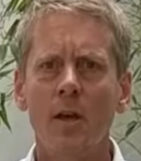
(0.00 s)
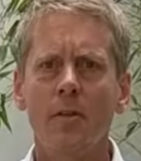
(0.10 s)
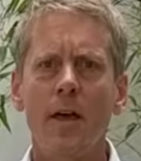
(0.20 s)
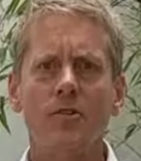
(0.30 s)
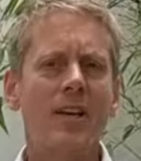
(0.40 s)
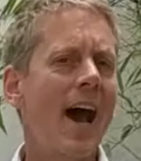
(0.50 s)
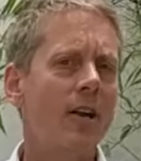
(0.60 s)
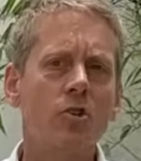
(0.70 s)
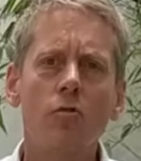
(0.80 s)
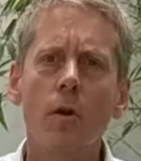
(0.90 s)
There's cash
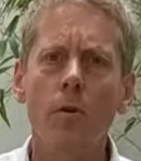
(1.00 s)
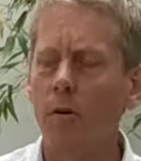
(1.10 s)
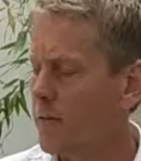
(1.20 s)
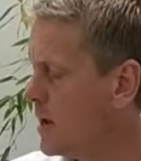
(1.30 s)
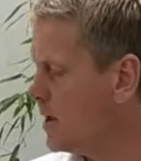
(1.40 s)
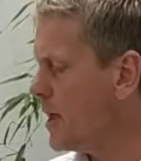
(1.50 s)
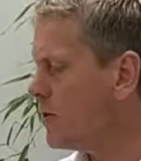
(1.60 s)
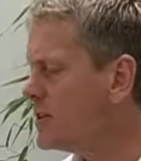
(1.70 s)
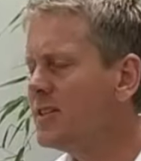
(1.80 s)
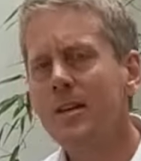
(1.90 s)
thrown off, there are
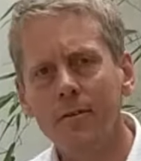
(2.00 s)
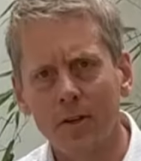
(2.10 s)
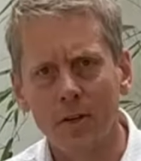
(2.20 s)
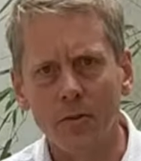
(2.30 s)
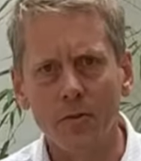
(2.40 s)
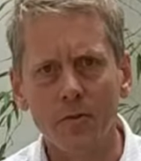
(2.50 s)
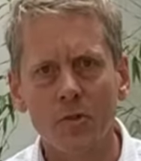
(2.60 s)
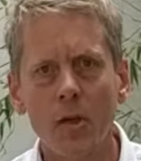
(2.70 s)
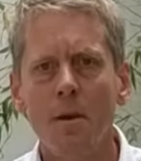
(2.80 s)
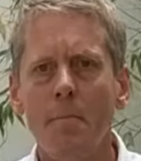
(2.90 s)
dividends,
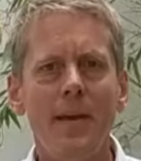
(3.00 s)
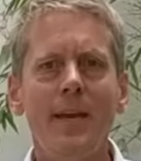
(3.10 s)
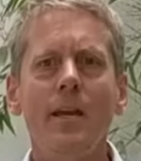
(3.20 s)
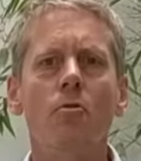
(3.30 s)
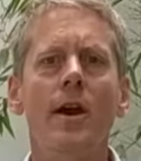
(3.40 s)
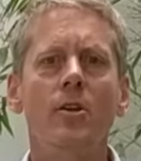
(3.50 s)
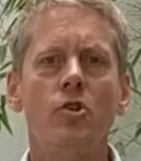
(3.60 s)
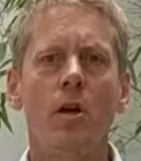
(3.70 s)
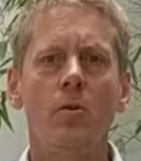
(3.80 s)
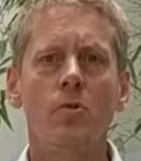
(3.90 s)
PE
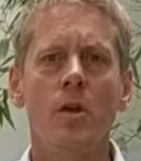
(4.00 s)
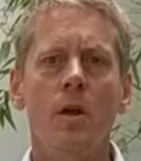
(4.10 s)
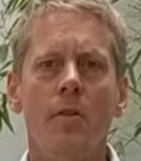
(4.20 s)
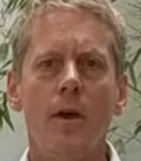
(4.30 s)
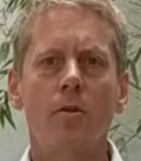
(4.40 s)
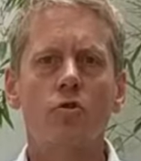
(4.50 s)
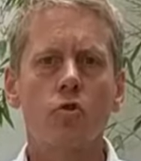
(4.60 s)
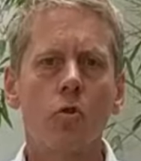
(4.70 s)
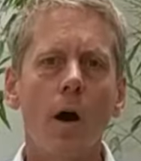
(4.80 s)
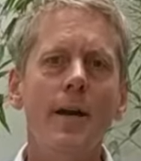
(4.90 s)
ratios, there are
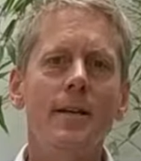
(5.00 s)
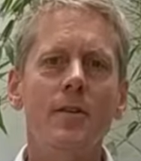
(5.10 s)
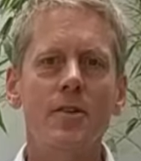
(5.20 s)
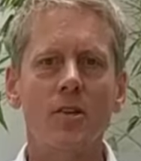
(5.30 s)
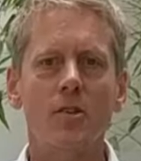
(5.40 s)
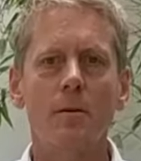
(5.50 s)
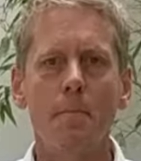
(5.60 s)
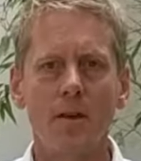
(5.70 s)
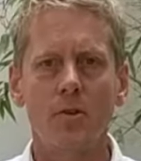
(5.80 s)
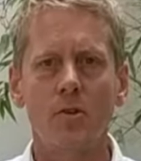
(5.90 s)
tried and tested
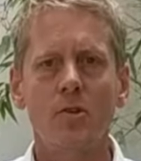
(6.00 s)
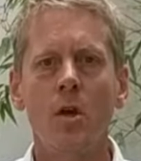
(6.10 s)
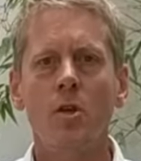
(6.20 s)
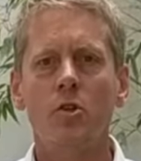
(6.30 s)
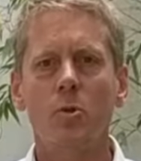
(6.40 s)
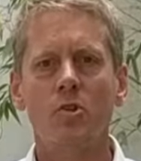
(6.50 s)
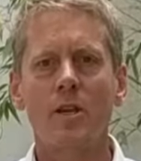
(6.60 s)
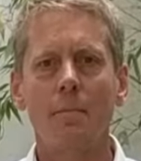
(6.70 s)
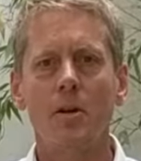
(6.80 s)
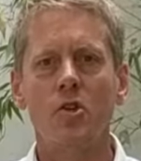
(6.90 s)
methods to
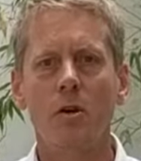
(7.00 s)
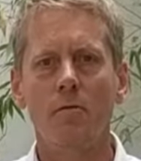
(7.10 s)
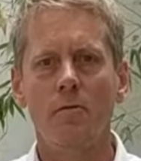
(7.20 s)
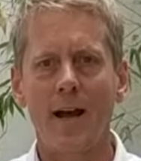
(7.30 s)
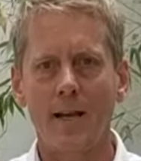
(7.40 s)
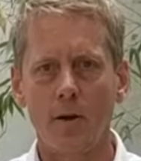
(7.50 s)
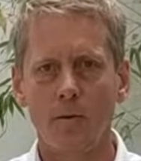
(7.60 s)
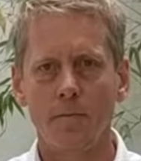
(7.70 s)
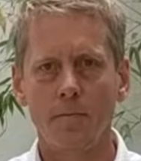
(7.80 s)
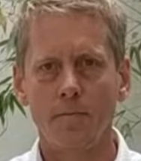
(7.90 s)
establish value.
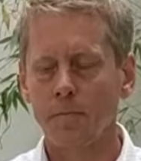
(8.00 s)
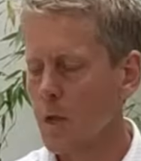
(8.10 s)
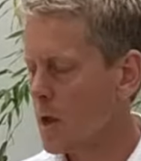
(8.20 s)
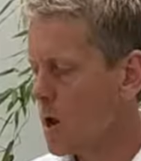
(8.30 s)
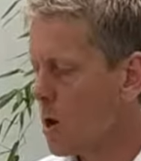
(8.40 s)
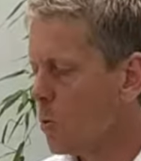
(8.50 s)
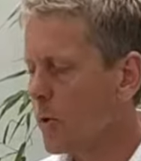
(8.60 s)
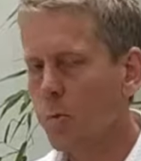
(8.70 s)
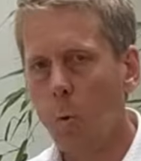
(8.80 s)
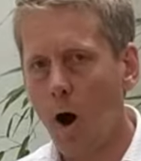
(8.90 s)
With
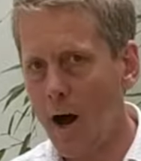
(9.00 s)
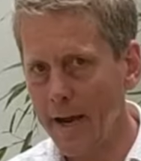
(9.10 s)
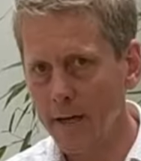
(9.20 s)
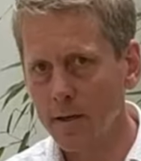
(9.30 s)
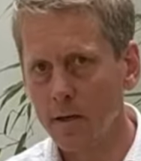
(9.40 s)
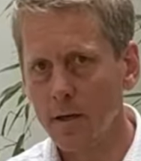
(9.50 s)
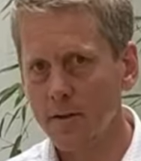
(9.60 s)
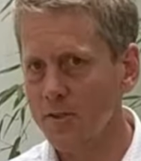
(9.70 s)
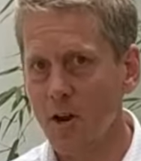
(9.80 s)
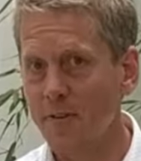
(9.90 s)
wine,
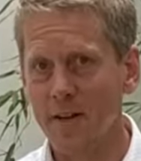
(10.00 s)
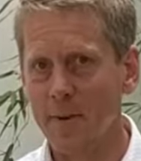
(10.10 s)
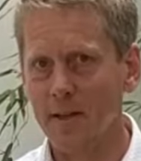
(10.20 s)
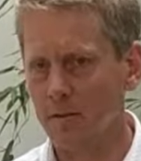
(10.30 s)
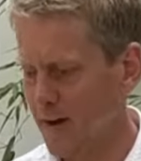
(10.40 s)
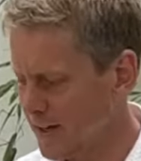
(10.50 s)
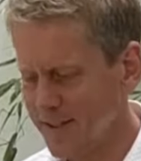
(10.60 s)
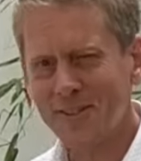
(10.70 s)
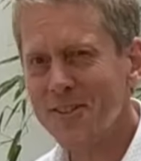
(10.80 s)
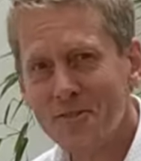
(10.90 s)
there's no fundamental value,
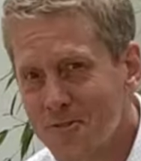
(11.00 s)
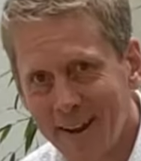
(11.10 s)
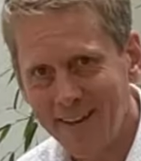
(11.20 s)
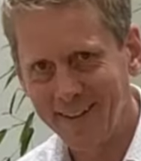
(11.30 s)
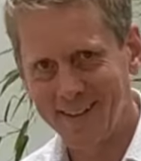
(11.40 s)
this is a drink.